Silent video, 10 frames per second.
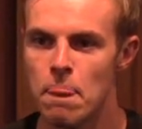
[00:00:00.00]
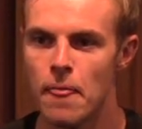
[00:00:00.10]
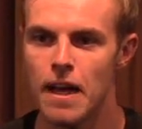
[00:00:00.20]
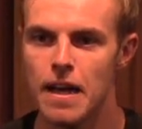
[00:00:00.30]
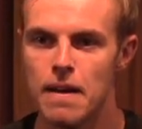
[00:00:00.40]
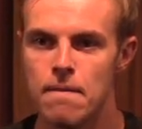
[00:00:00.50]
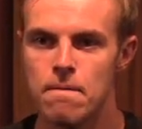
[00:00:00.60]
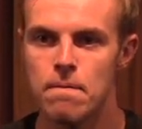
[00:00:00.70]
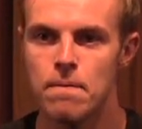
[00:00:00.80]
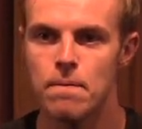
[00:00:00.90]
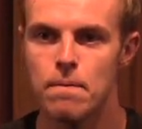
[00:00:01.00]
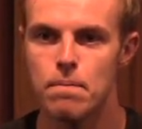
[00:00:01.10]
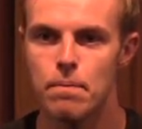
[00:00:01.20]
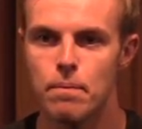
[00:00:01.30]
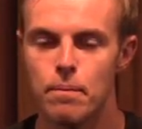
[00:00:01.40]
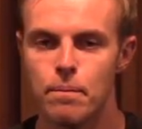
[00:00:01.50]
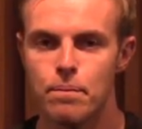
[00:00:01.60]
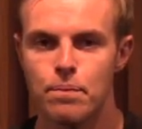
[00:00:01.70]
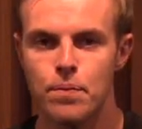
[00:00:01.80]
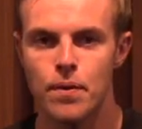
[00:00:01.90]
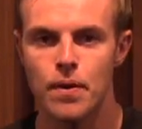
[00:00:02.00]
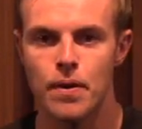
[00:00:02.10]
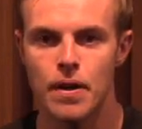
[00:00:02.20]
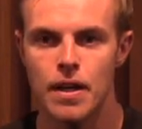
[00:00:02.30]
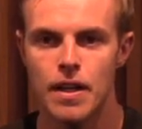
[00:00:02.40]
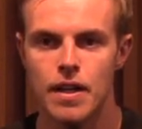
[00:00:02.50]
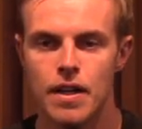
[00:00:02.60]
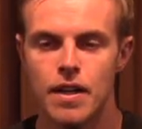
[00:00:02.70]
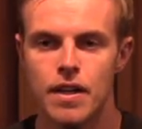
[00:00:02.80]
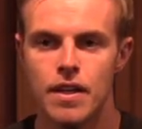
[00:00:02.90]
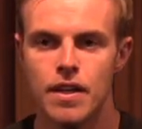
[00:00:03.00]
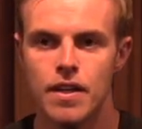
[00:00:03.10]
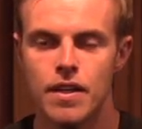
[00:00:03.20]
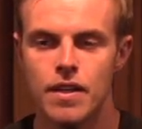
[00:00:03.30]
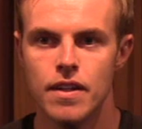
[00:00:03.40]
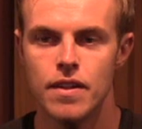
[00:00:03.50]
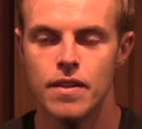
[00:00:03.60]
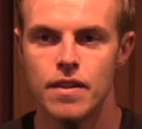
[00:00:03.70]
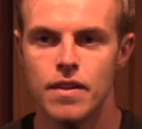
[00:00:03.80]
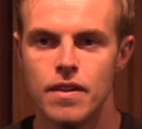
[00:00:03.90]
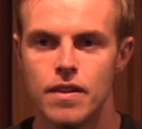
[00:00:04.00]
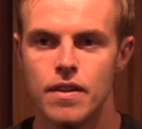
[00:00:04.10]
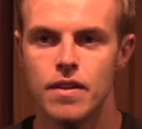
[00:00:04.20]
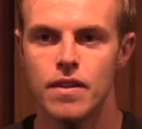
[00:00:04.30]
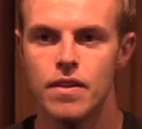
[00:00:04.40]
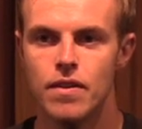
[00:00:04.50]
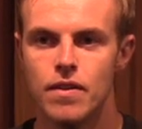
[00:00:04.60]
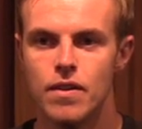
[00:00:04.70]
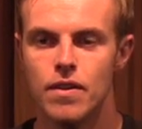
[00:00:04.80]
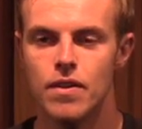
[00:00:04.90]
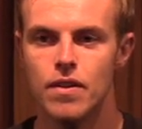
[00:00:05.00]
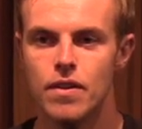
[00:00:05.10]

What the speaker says: Nothing is said.